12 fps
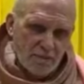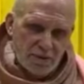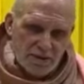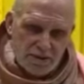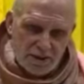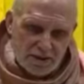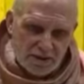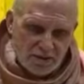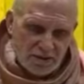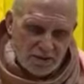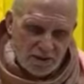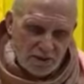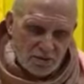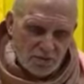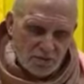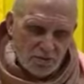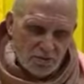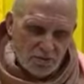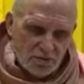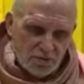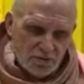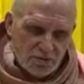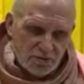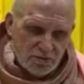Because Sannyasi Thakur
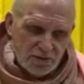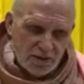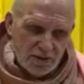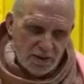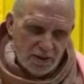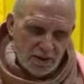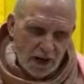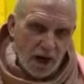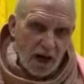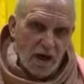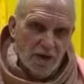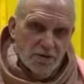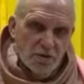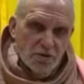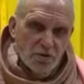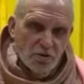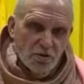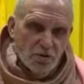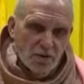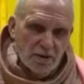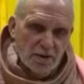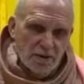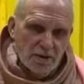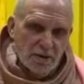was a really hardcore
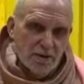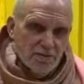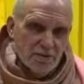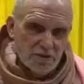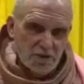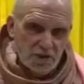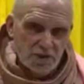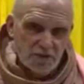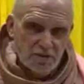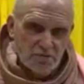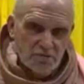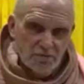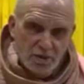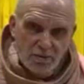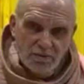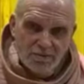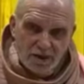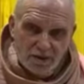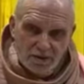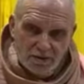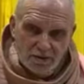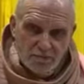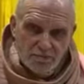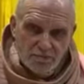Nirvishesh Brahmavad
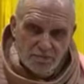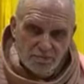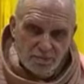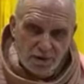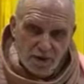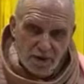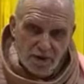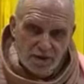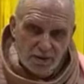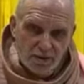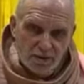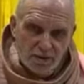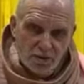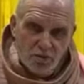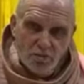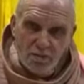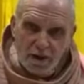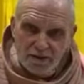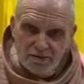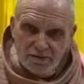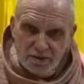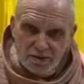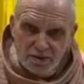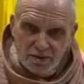prior, or
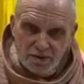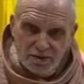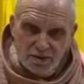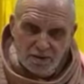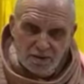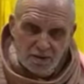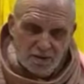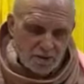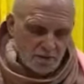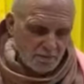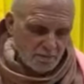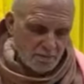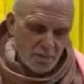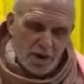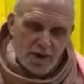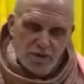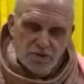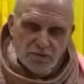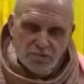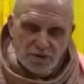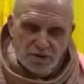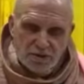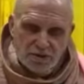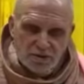Mayavad, prior to
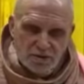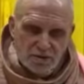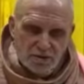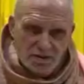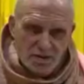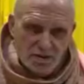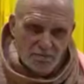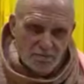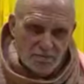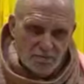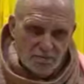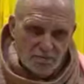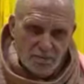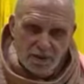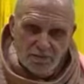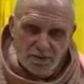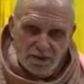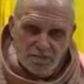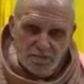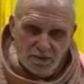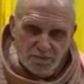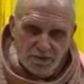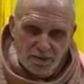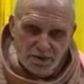meeting Prem Das
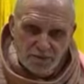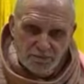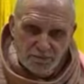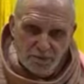Babaji.